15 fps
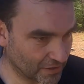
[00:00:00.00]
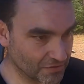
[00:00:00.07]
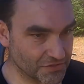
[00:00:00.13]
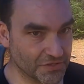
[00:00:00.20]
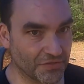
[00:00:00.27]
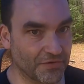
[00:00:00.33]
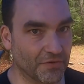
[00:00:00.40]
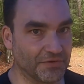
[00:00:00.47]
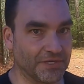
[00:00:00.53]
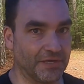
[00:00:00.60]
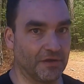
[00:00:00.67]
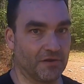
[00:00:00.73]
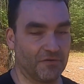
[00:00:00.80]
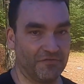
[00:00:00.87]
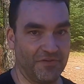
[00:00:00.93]
close to
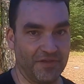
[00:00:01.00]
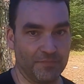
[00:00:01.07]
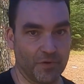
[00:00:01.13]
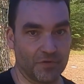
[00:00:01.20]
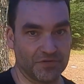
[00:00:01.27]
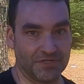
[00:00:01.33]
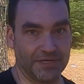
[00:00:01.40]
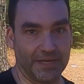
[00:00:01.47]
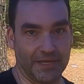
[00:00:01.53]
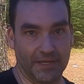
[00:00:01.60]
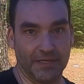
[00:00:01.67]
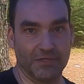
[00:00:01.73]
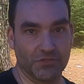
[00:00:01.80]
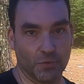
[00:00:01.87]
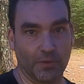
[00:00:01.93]
1300 feet per second
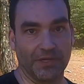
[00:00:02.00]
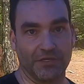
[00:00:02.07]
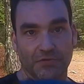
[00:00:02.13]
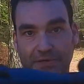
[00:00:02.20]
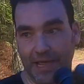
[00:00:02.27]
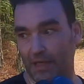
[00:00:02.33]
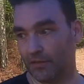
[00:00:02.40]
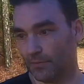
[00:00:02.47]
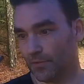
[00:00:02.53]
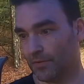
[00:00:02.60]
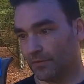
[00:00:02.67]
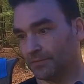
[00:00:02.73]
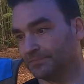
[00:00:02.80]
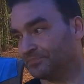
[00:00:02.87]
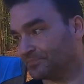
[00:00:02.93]
in 22
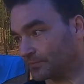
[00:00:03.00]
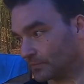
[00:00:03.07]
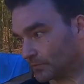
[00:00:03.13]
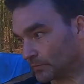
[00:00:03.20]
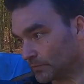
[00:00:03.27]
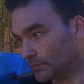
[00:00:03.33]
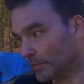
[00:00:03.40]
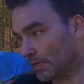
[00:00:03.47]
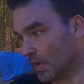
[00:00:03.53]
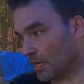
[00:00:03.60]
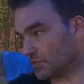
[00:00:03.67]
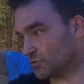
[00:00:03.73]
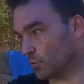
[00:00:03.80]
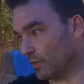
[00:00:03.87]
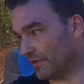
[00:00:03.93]
caliber
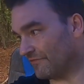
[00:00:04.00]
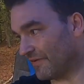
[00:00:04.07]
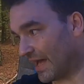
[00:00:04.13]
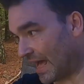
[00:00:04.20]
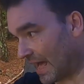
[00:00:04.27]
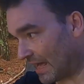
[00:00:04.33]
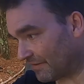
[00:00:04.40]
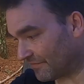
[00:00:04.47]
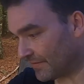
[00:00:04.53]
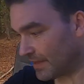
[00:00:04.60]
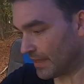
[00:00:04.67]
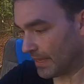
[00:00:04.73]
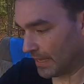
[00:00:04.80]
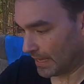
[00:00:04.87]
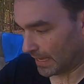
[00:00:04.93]
uh, 25
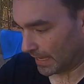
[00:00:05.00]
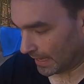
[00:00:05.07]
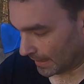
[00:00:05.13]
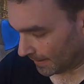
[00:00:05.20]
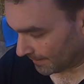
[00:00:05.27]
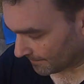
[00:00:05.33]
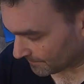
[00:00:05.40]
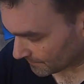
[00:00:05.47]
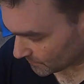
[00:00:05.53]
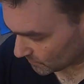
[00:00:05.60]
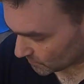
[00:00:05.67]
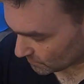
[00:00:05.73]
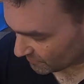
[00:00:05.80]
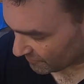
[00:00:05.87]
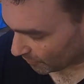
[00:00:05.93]
um,
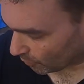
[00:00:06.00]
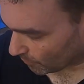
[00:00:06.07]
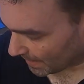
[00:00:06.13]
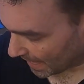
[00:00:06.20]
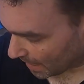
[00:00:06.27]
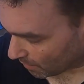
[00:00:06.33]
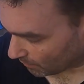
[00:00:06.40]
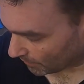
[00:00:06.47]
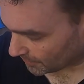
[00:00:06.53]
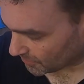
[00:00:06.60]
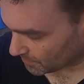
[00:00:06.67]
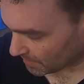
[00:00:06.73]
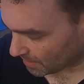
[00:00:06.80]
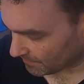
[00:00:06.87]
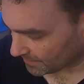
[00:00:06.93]
full power
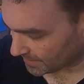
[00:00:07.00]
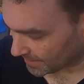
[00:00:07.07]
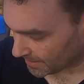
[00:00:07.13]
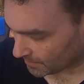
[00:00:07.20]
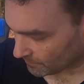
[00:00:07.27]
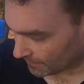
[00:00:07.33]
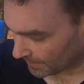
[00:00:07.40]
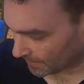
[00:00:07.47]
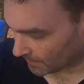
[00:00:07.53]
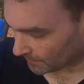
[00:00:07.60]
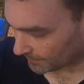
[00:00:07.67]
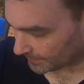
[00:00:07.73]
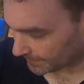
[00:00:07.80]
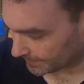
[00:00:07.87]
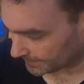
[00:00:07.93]
you're probably going to get
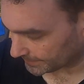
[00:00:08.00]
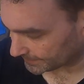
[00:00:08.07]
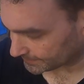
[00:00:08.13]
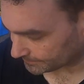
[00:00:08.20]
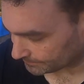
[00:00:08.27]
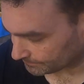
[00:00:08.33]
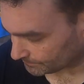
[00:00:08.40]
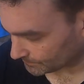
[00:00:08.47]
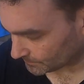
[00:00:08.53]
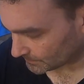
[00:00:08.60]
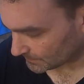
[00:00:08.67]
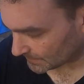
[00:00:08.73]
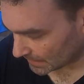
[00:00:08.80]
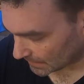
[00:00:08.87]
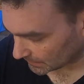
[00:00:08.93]
around
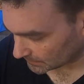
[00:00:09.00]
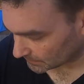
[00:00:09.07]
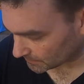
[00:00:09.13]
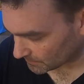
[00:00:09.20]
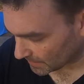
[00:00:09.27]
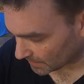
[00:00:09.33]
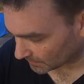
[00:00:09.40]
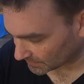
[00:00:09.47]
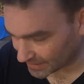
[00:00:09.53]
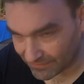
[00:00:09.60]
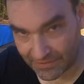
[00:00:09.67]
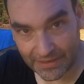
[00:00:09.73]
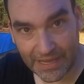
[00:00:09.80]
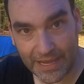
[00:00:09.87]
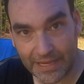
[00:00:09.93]
um, about
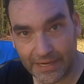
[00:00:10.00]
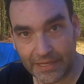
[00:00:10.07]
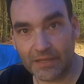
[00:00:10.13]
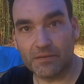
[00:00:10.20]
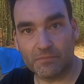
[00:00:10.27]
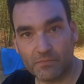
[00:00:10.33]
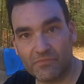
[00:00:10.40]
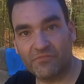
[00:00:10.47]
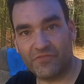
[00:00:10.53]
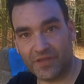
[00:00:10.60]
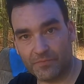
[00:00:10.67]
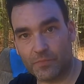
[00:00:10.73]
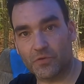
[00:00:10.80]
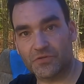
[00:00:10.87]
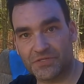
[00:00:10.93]
1180
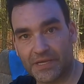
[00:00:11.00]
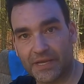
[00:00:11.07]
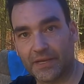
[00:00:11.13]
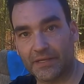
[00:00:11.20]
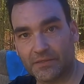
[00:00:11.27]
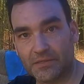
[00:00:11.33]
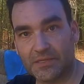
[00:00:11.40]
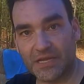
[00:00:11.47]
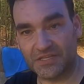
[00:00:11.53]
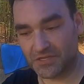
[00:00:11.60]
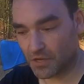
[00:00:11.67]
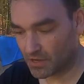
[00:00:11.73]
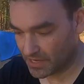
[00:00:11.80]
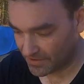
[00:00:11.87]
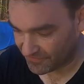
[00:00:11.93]
feet per second. That's
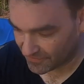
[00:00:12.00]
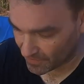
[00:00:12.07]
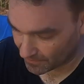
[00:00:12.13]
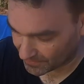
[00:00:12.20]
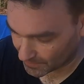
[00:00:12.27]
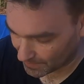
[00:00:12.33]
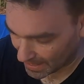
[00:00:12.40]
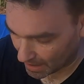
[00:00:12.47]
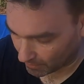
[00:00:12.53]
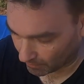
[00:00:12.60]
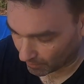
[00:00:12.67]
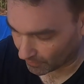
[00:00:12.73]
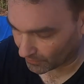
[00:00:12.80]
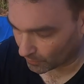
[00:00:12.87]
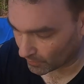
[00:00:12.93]
if you up the
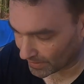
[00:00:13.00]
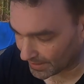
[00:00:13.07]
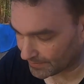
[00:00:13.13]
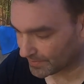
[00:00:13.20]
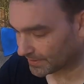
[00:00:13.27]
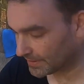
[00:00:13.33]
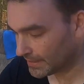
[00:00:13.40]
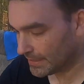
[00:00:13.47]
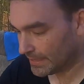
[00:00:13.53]
power all the way, but